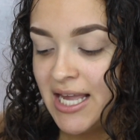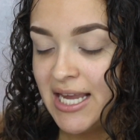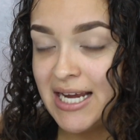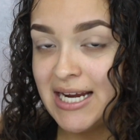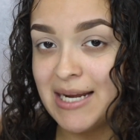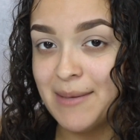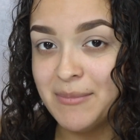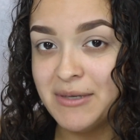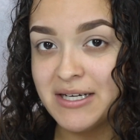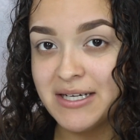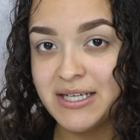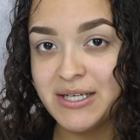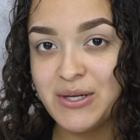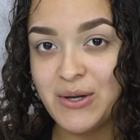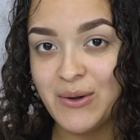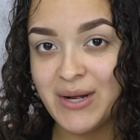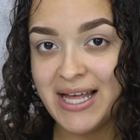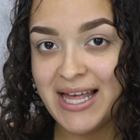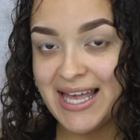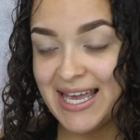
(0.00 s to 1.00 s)
and I'm gonna
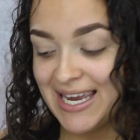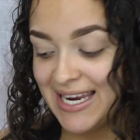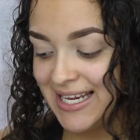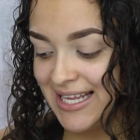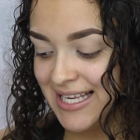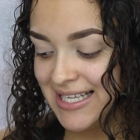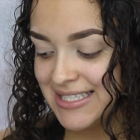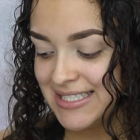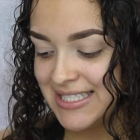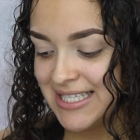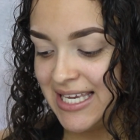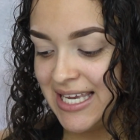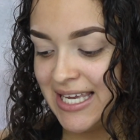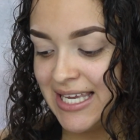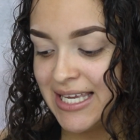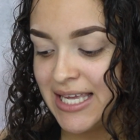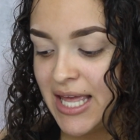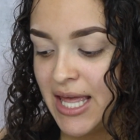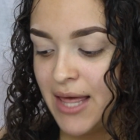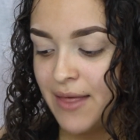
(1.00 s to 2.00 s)
go ahead and
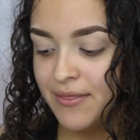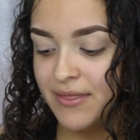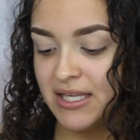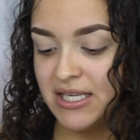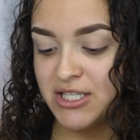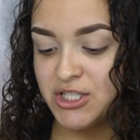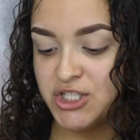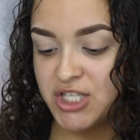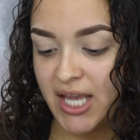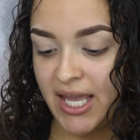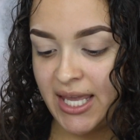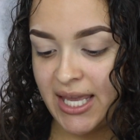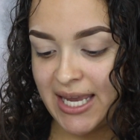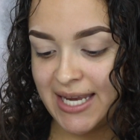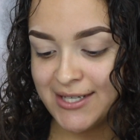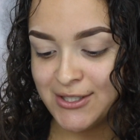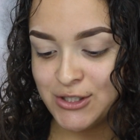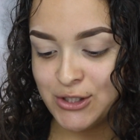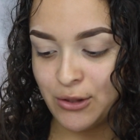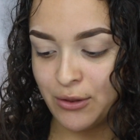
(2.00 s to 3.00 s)
take the
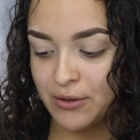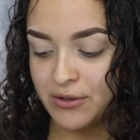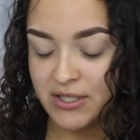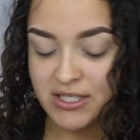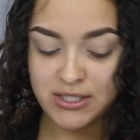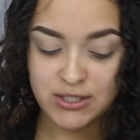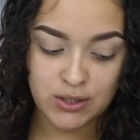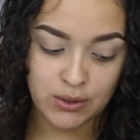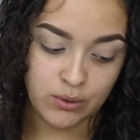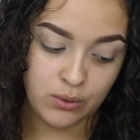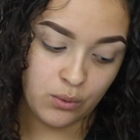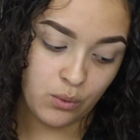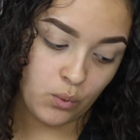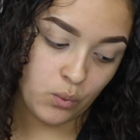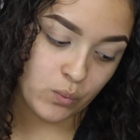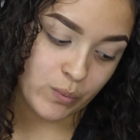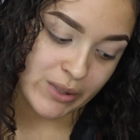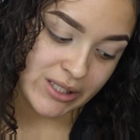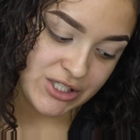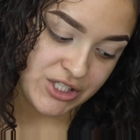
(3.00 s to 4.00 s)

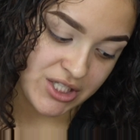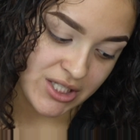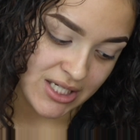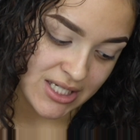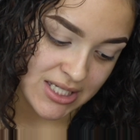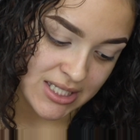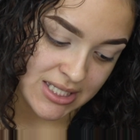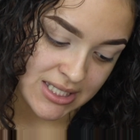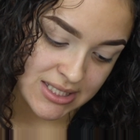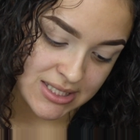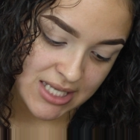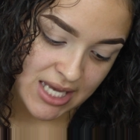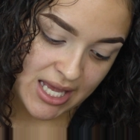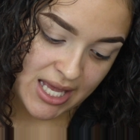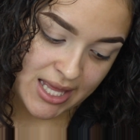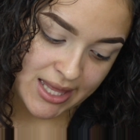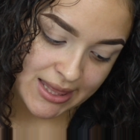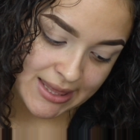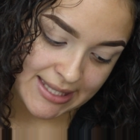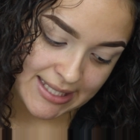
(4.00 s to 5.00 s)
JH32, which is
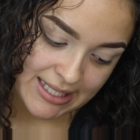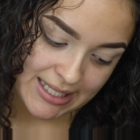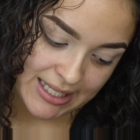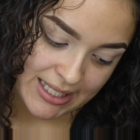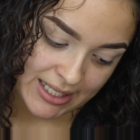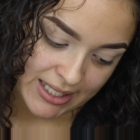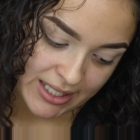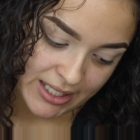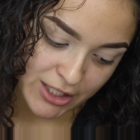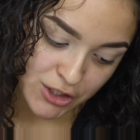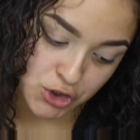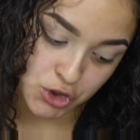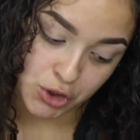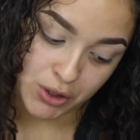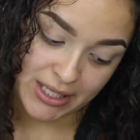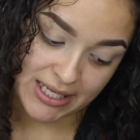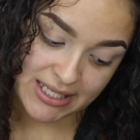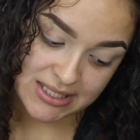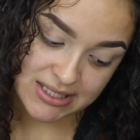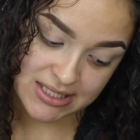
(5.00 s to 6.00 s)
the
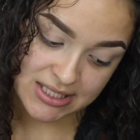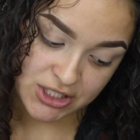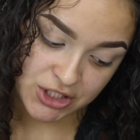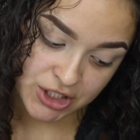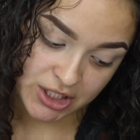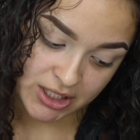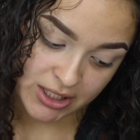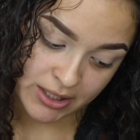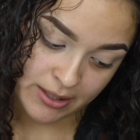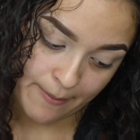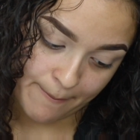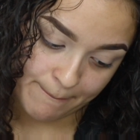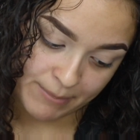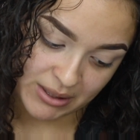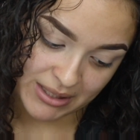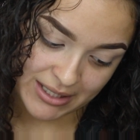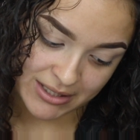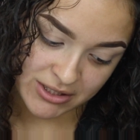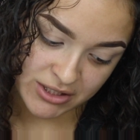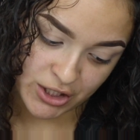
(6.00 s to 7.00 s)
Transition
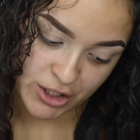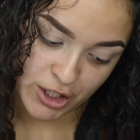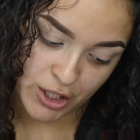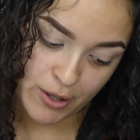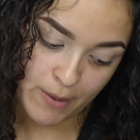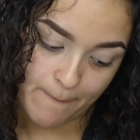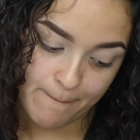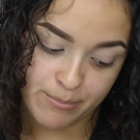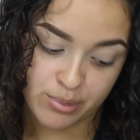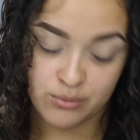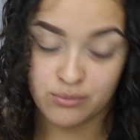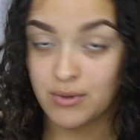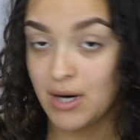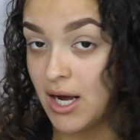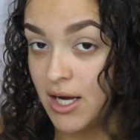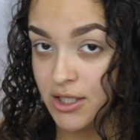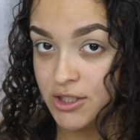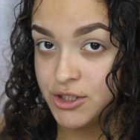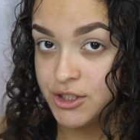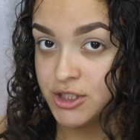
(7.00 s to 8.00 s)
Blender
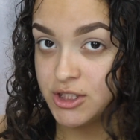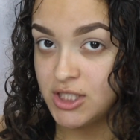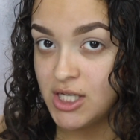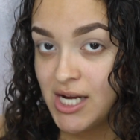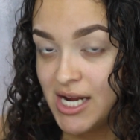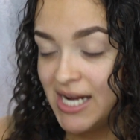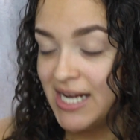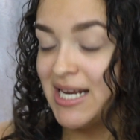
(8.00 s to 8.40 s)
brush,